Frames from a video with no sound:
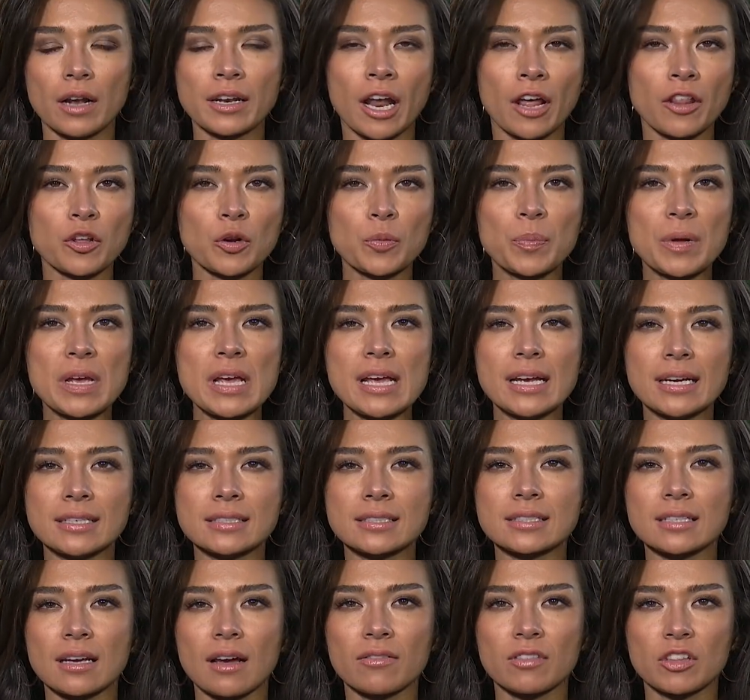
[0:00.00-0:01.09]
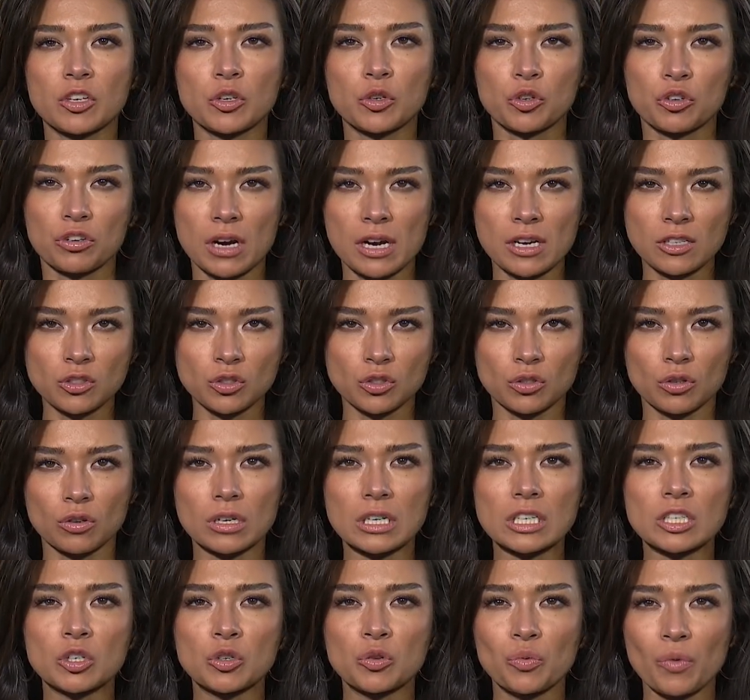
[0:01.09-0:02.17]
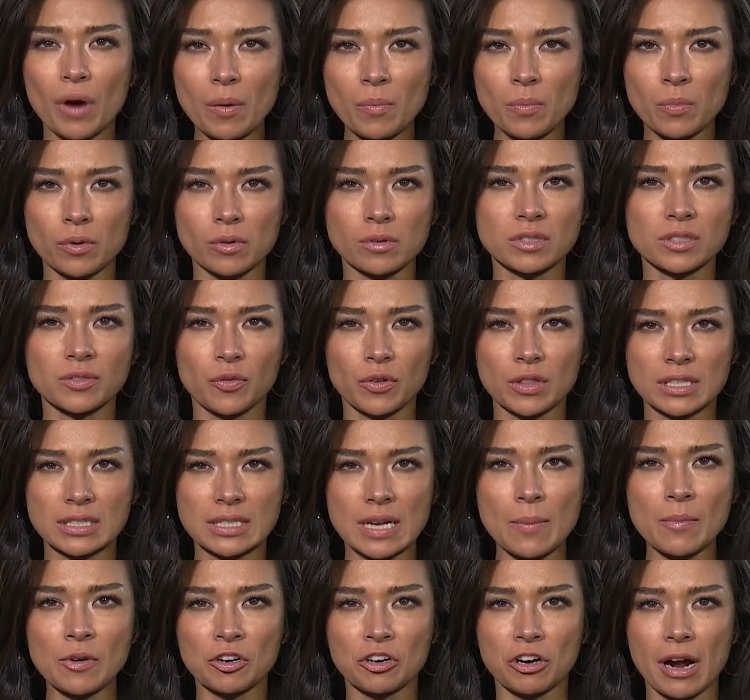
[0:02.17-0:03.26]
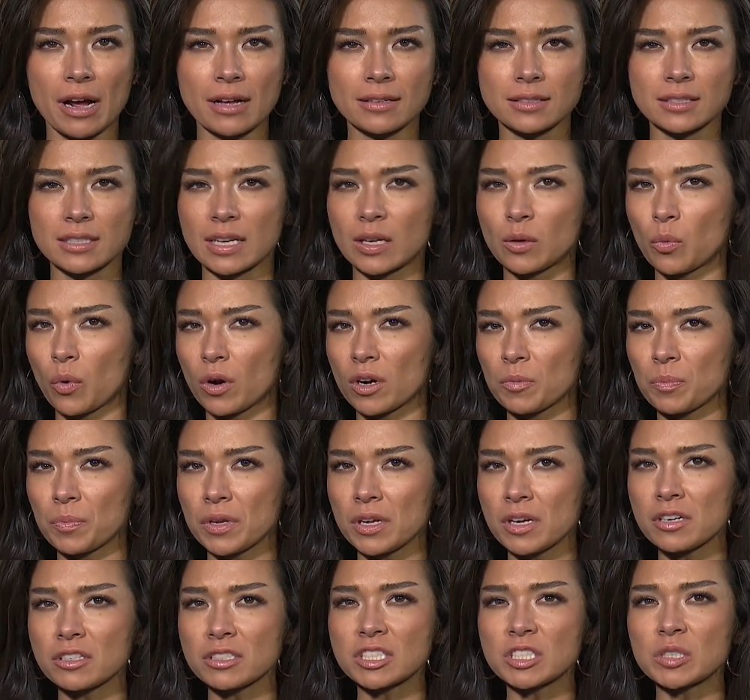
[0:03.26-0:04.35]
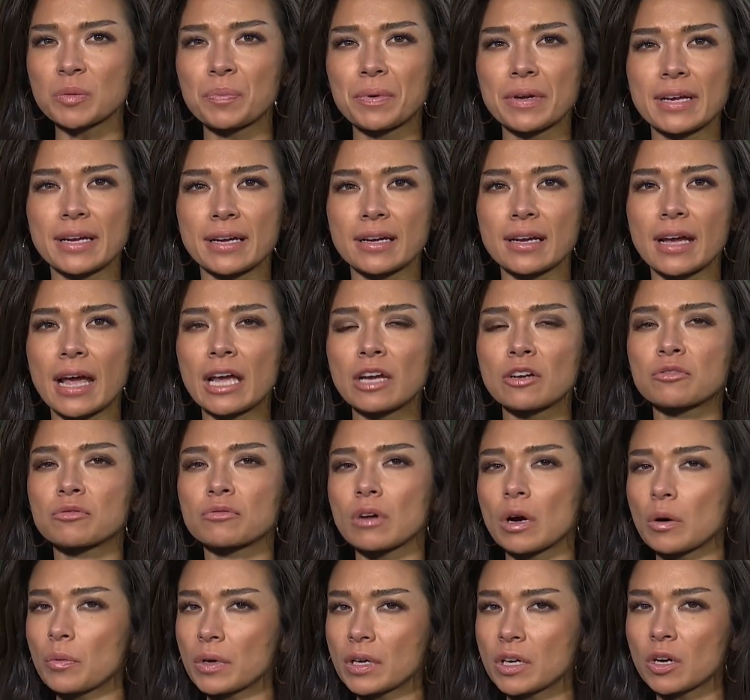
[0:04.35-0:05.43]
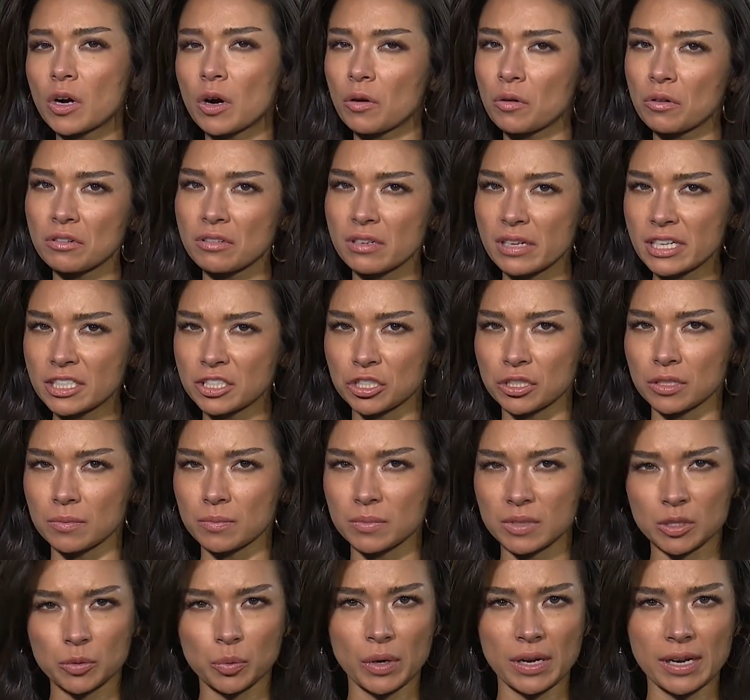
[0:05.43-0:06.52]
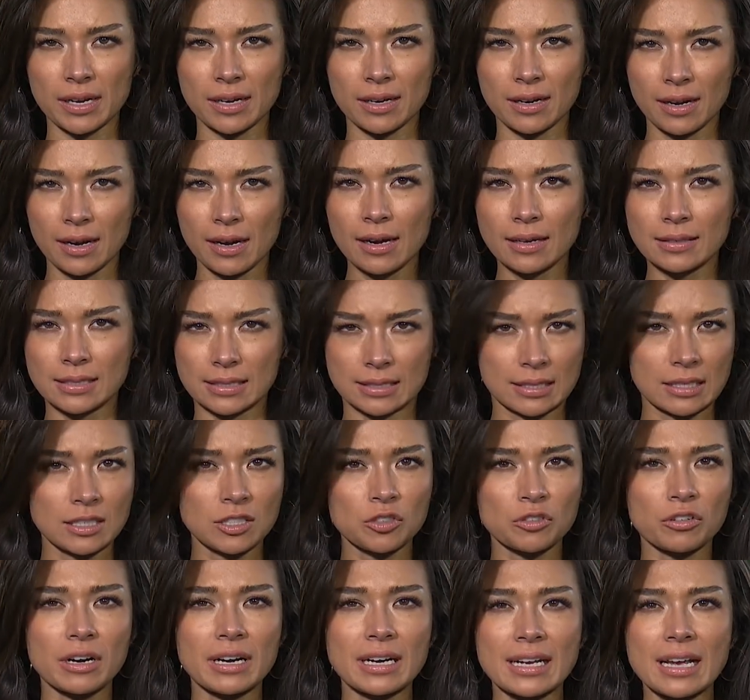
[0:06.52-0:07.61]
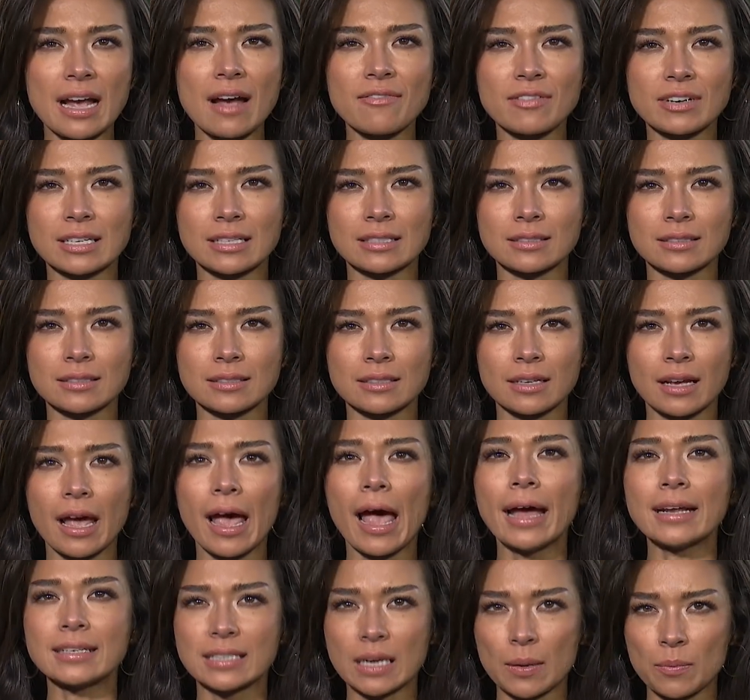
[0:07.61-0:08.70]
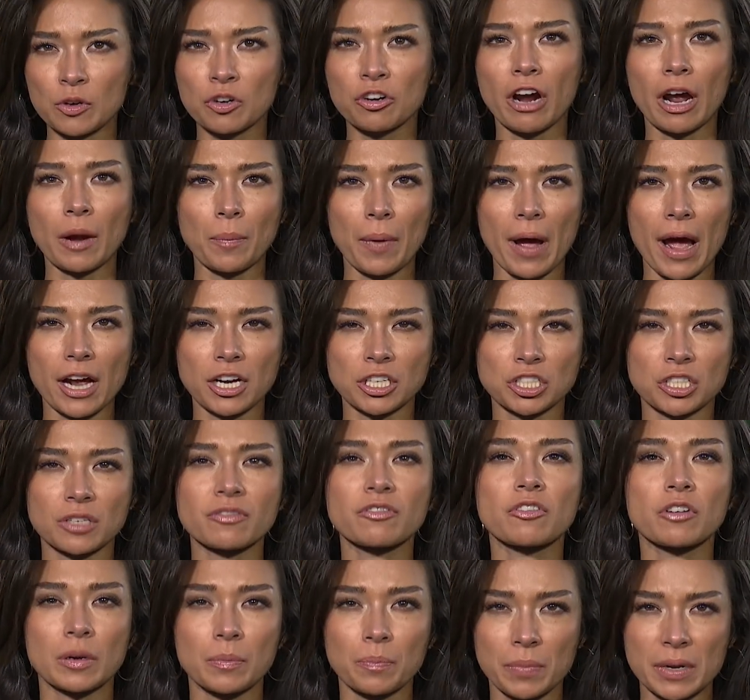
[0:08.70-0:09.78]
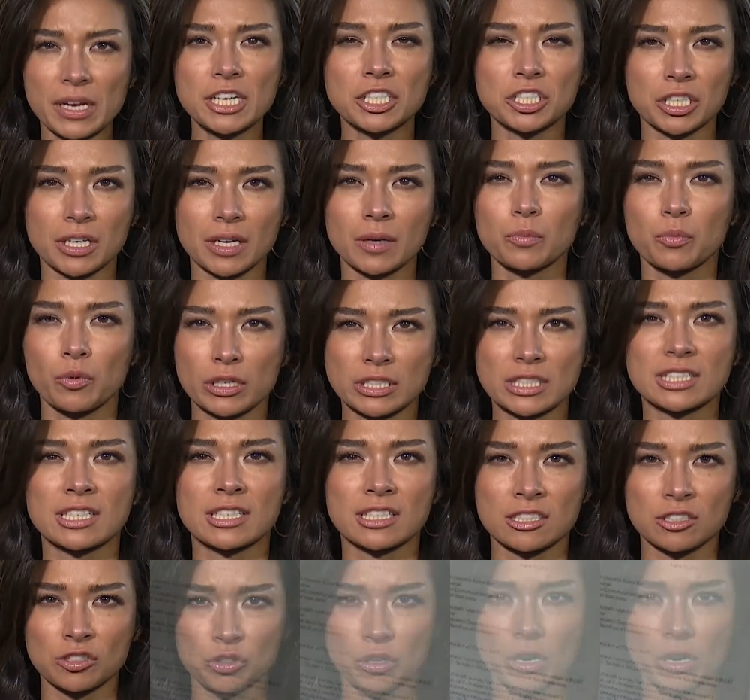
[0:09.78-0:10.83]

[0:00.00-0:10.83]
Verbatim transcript: Another piece of the Ukraine story crumbles for the Democrats in what appears to be a growing correlation between disintegrating evidence and Democrat passion for impeaching President